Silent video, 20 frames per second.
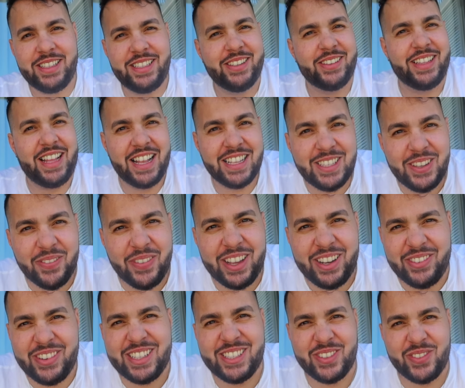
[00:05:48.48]
so that's the main
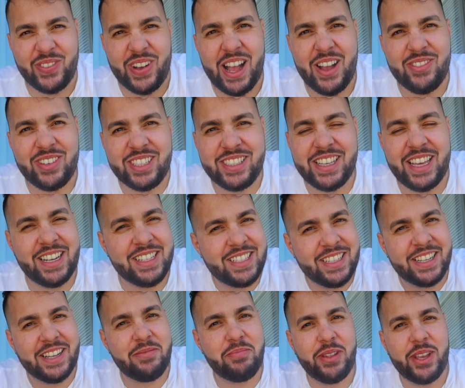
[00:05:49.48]
reason why we decided to
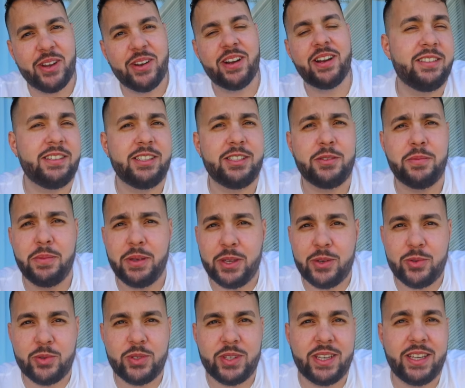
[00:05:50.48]
come here. It's
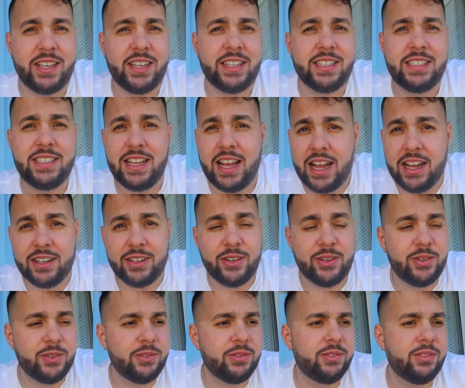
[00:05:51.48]
music,
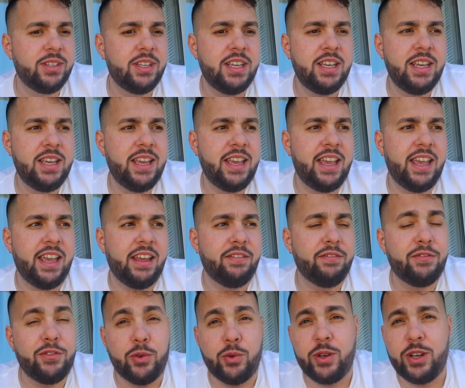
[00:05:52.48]
tango,
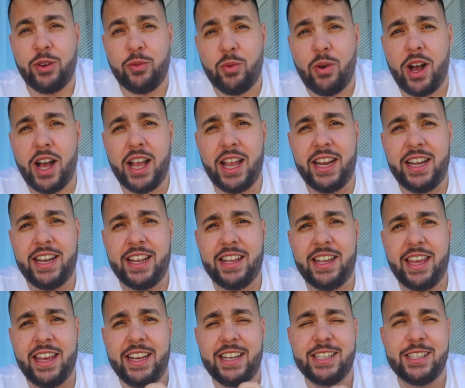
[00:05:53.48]
and food and wine and
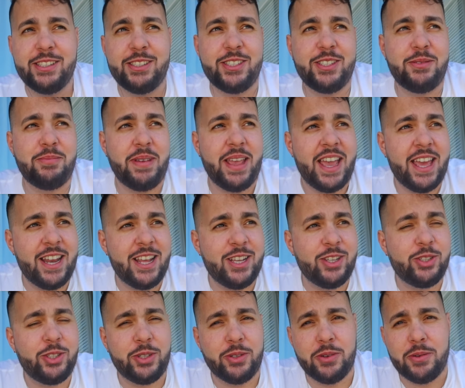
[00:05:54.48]
like
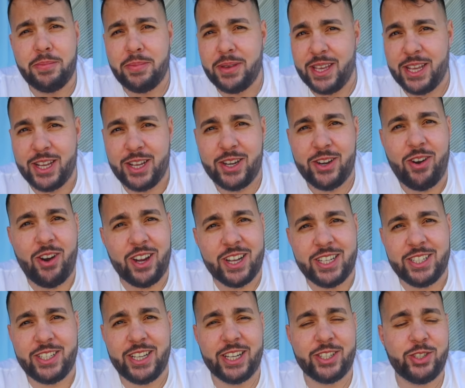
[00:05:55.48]
Spanish, European
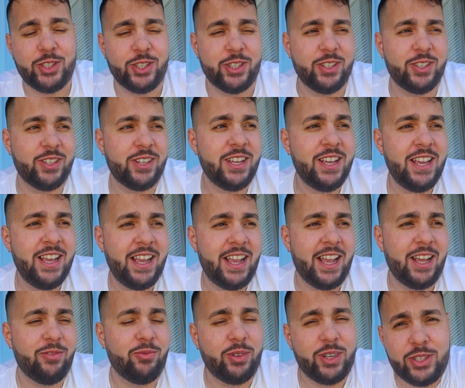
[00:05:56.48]
architecture
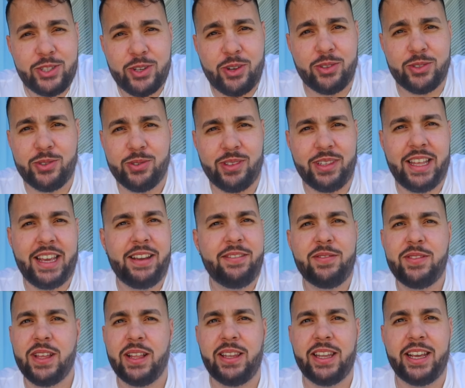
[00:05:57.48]
and rich cultural
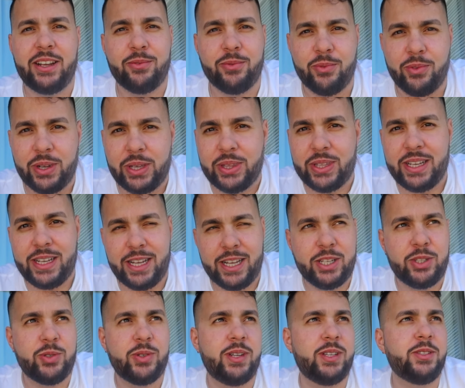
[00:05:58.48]
life that like really
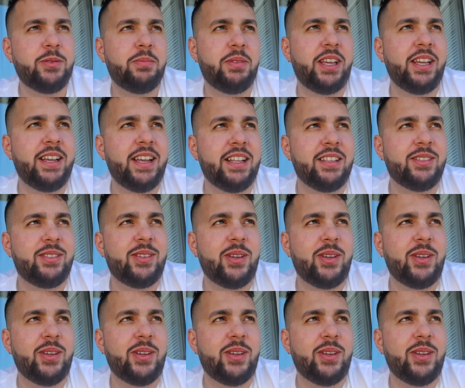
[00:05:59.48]
interests me. And